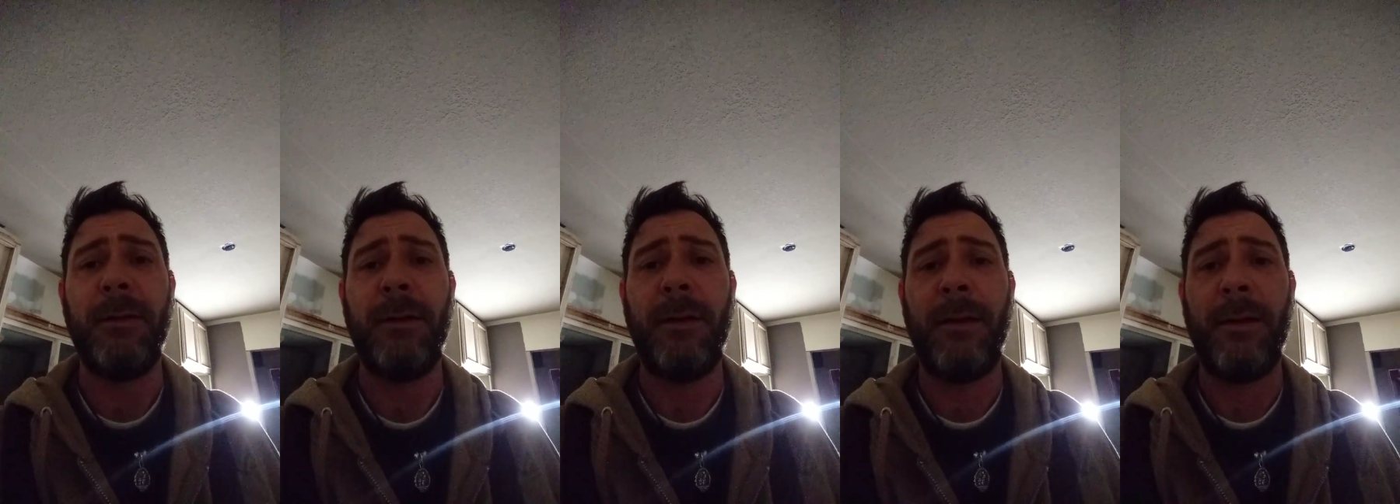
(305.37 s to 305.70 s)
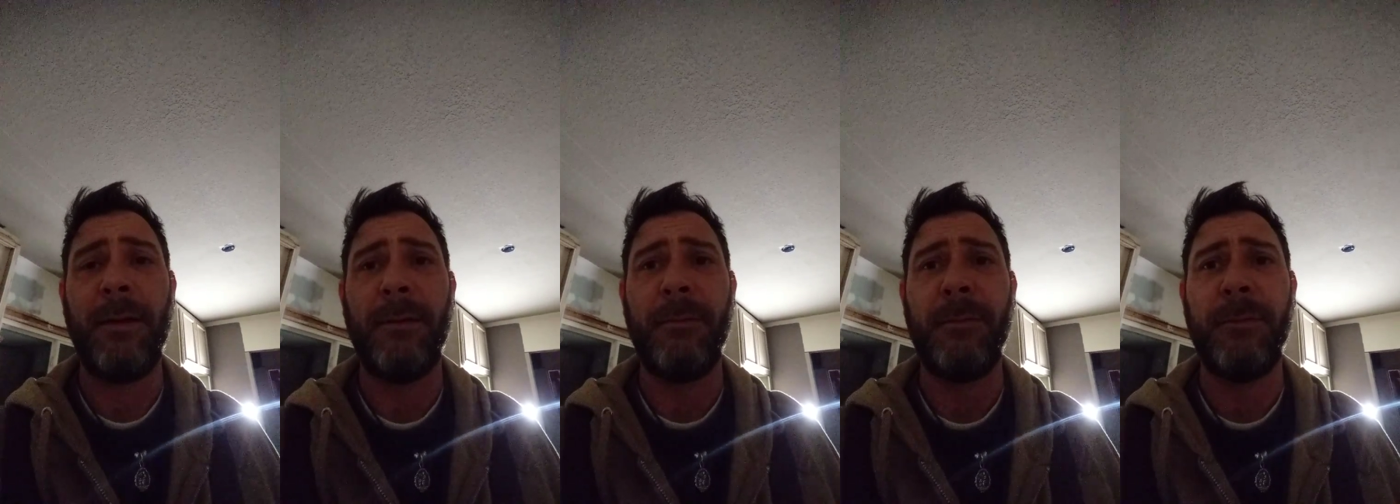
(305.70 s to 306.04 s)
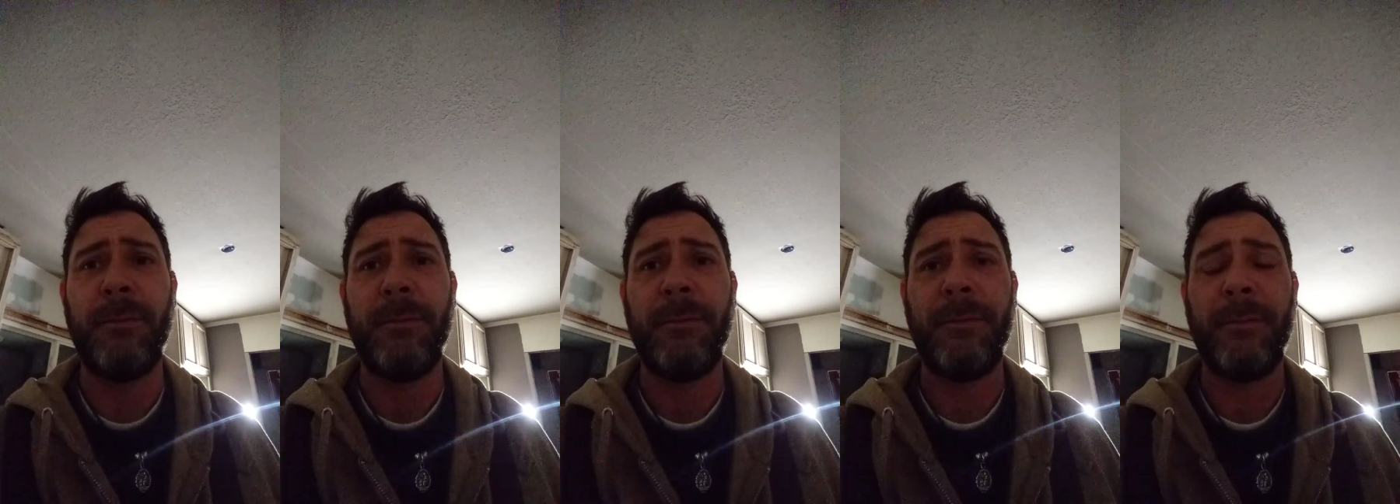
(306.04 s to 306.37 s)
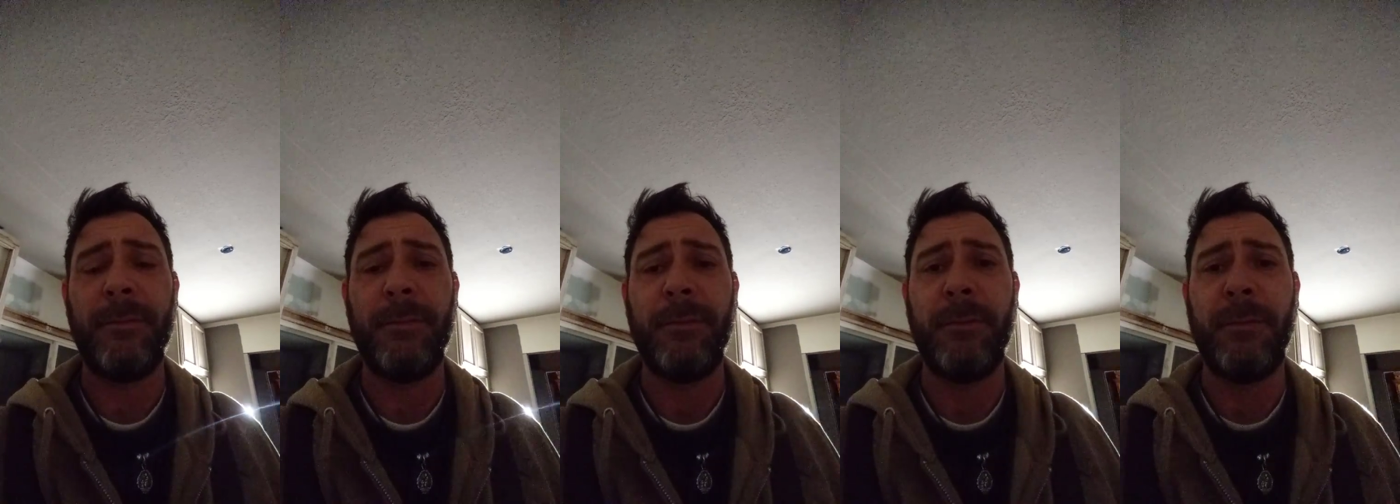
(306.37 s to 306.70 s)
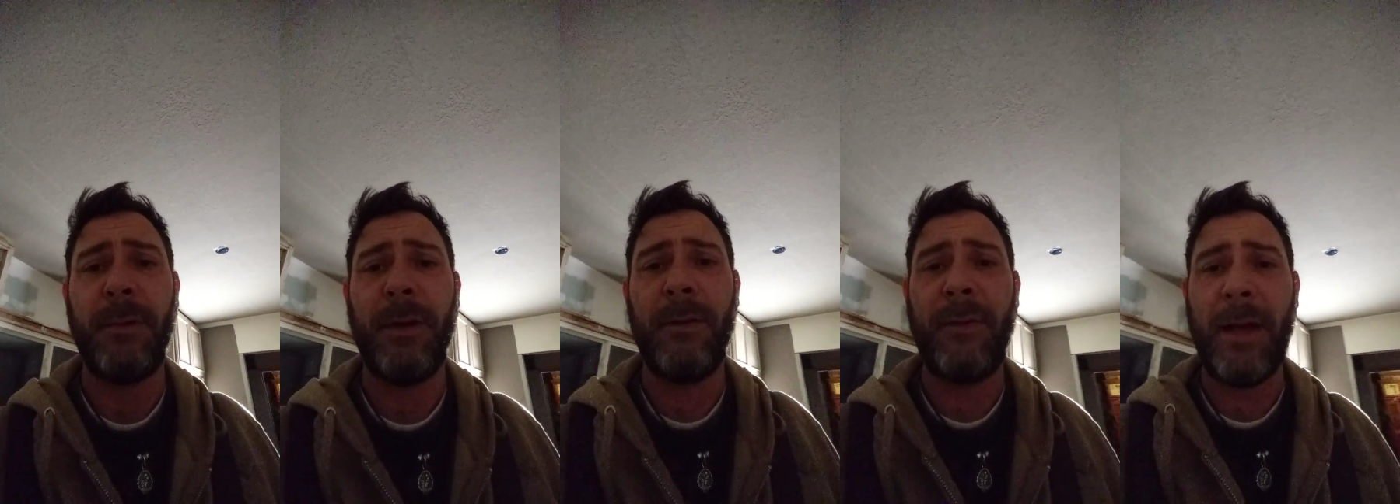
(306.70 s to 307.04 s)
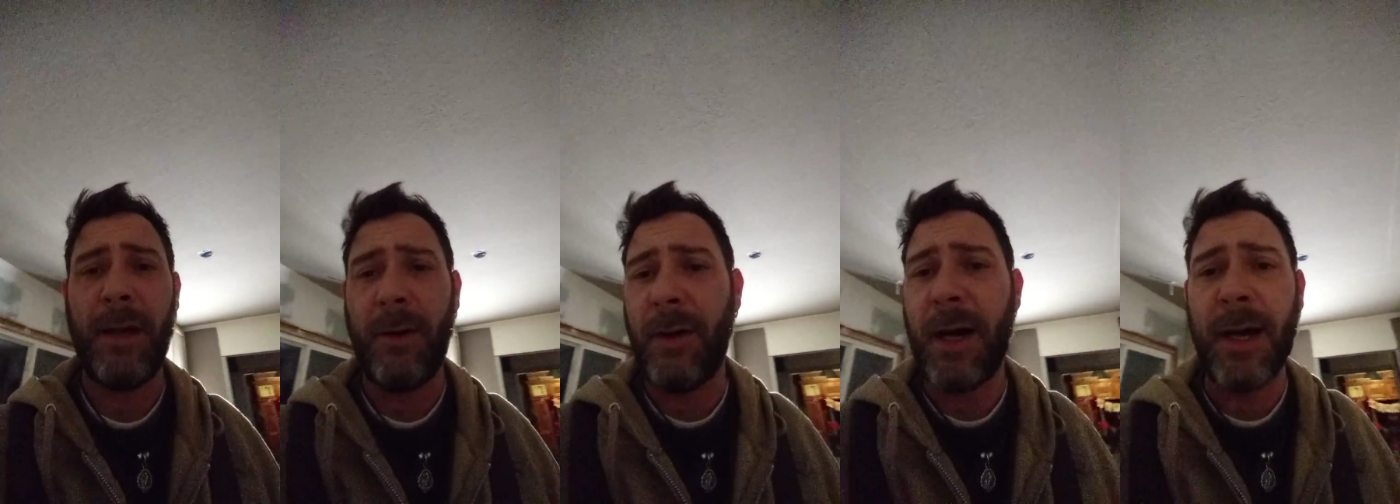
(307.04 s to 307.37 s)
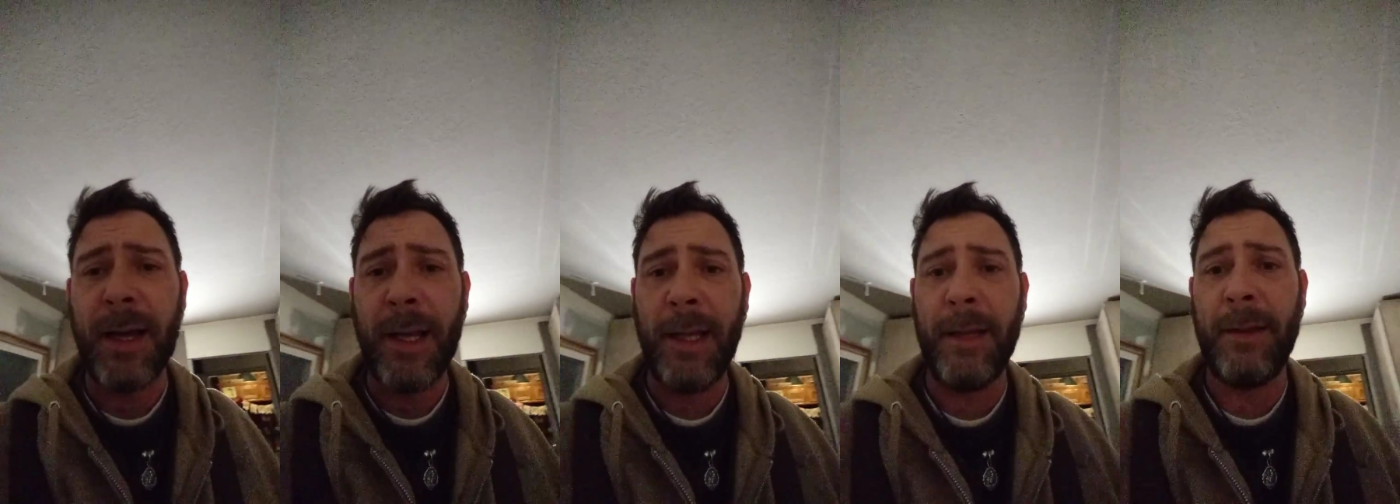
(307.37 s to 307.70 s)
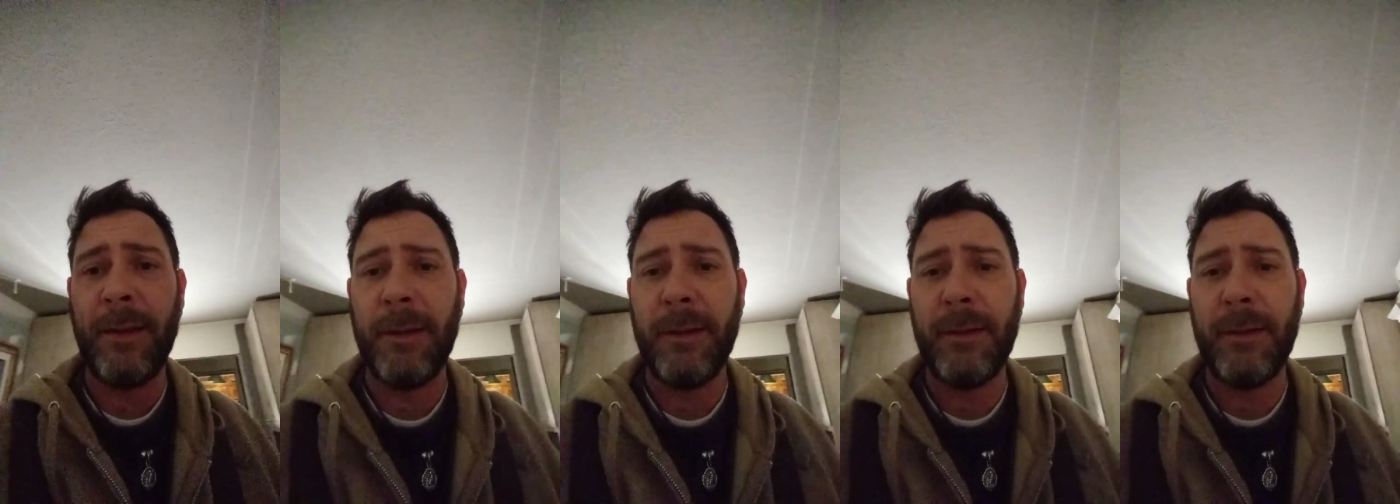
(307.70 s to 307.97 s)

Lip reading: how I